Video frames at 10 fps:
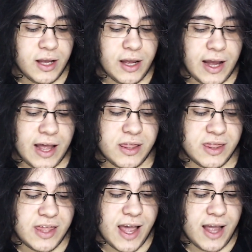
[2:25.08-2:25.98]
And
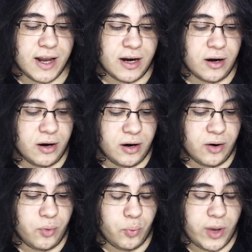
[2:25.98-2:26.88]
then...
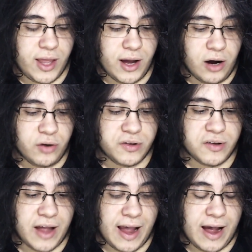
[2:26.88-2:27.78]
We also
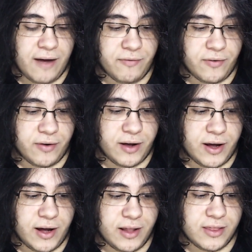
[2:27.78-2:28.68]
have
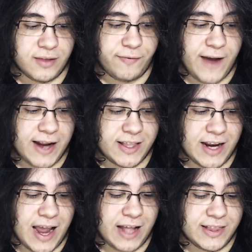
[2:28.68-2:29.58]
the fact that
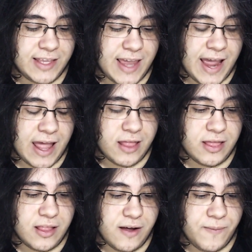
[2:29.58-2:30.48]
at the
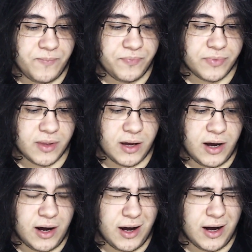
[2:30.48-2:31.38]
end,
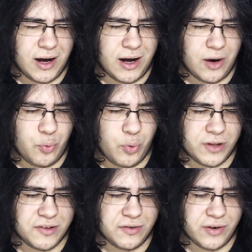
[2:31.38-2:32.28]

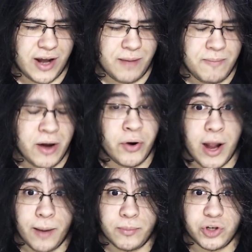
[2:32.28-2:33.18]
what's her name?
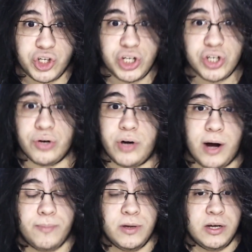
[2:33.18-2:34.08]
Miriam. She showed
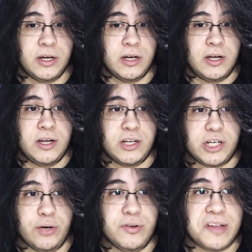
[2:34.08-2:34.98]
up. She
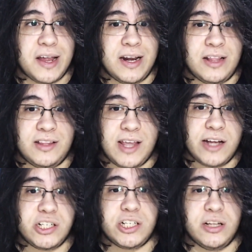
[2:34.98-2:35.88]
was like in a
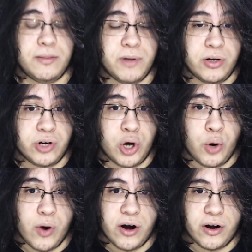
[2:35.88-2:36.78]
ditch in the middle of
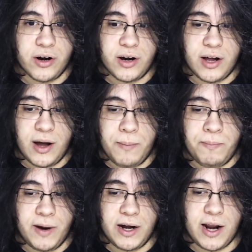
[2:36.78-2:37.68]
nowhere.
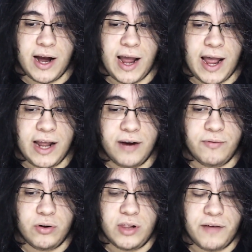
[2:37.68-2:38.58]
But
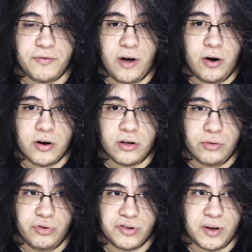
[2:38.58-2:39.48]
Hannibal left all
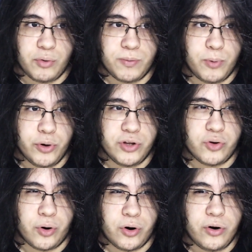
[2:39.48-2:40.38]
clues that would point to
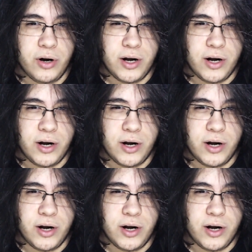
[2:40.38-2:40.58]
her.